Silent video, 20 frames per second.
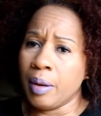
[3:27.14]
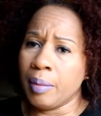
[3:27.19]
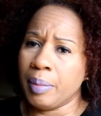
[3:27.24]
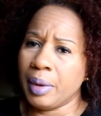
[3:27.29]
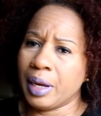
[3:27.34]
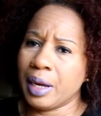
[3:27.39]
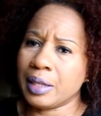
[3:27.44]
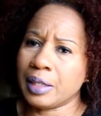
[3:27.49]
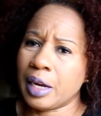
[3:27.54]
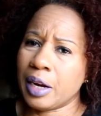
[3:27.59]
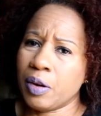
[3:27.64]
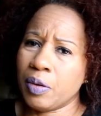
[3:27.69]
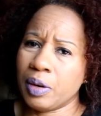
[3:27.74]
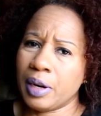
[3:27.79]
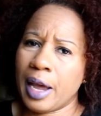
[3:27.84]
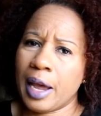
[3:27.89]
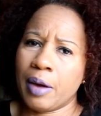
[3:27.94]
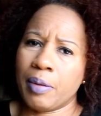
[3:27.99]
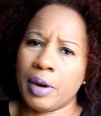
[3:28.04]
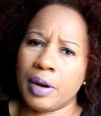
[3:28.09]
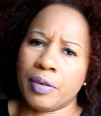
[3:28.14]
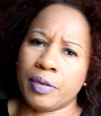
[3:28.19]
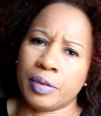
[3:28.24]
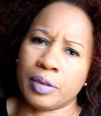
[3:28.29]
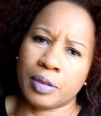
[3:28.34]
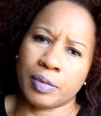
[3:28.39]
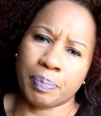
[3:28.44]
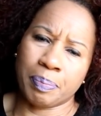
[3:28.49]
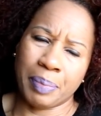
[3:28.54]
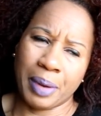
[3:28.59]
because I don't like when
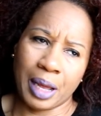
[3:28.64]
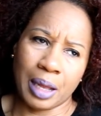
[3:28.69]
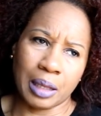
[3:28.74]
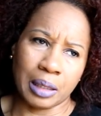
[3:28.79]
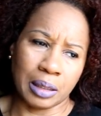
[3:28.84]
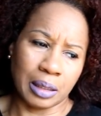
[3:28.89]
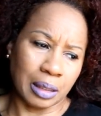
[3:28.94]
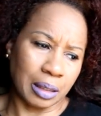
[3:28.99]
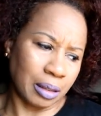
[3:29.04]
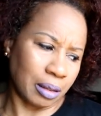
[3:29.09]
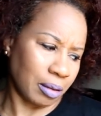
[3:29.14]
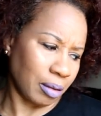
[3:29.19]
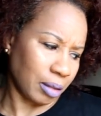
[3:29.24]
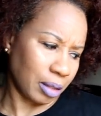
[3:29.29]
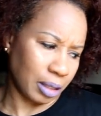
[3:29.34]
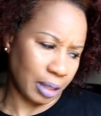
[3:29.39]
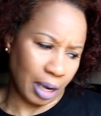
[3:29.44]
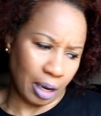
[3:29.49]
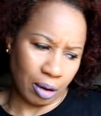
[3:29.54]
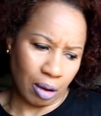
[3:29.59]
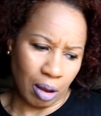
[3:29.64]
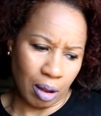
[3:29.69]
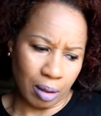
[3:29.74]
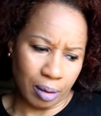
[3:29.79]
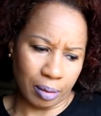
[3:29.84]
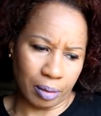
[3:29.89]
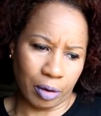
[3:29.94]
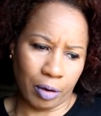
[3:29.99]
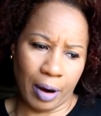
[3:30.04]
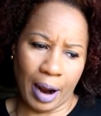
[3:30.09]
belts just get
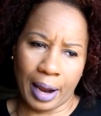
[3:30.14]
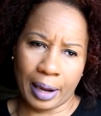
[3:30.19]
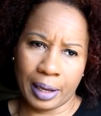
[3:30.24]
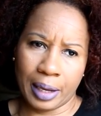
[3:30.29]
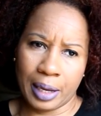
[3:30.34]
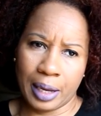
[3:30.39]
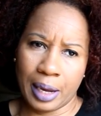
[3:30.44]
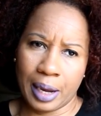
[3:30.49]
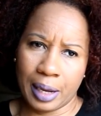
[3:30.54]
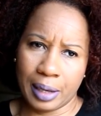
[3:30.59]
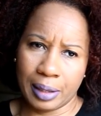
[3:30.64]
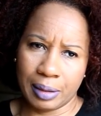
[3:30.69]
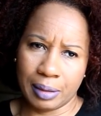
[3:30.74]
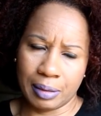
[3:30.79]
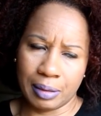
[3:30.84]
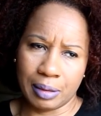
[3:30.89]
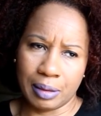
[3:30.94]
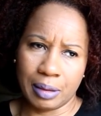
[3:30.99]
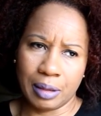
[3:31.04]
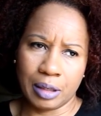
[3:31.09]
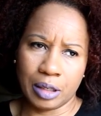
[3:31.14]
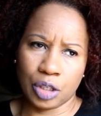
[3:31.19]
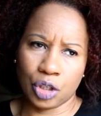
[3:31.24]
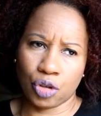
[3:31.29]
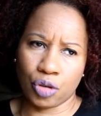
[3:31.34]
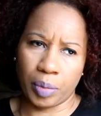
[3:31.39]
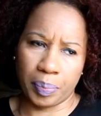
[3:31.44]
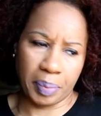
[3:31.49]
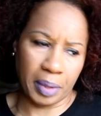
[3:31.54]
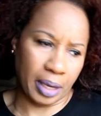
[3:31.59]
all cracky and
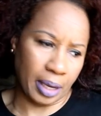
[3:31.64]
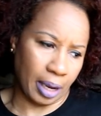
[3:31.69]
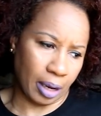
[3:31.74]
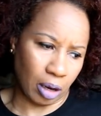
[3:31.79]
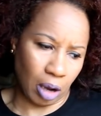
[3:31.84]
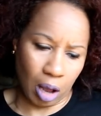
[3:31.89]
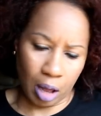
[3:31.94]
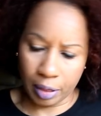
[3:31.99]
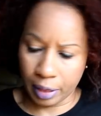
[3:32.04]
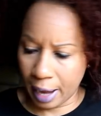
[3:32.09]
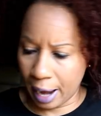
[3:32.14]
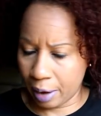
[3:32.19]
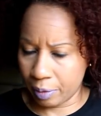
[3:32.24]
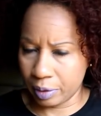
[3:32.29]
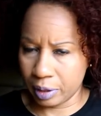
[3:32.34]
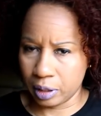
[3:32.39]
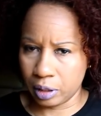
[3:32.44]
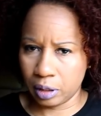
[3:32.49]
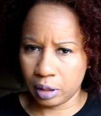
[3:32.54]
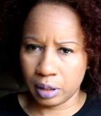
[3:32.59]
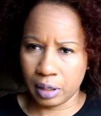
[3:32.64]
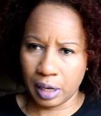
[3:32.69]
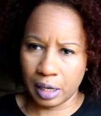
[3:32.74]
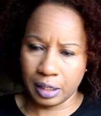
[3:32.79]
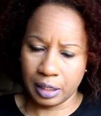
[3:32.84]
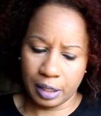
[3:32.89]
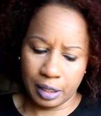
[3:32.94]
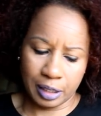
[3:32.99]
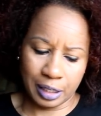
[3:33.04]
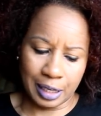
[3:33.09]
strippy and all that with
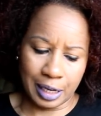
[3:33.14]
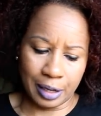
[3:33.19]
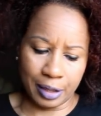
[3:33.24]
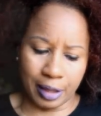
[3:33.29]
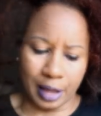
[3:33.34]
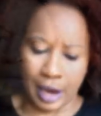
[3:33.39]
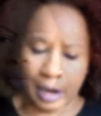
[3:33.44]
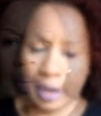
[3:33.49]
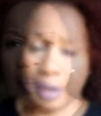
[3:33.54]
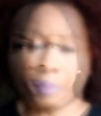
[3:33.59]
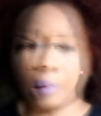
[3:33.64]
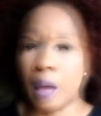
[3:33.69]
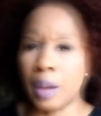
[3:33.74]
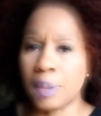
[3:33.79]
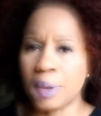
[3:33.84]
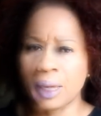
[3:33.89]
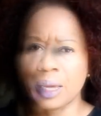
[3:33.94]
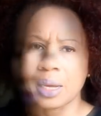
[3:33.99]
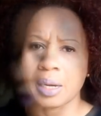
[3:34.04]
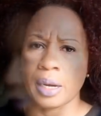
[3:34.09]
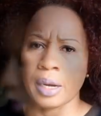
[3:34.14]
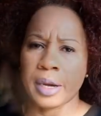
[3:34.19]
synthetic So I've been popping materials.